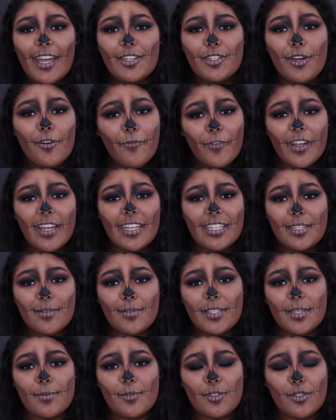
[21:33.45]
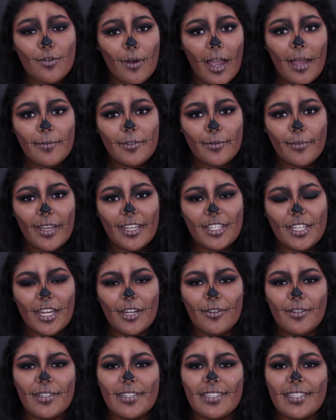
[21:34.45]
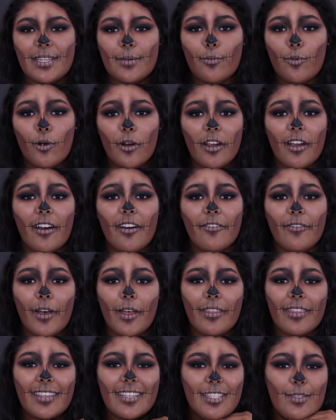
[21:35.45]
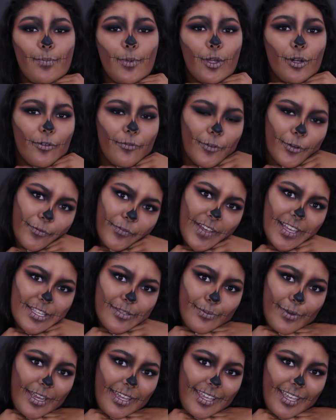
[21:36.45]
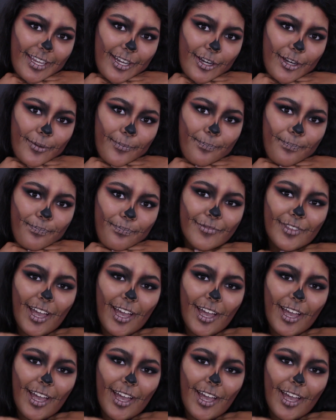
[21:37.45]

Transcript: Don't forget to subscribe to my channel to see more of this beautiful face right here.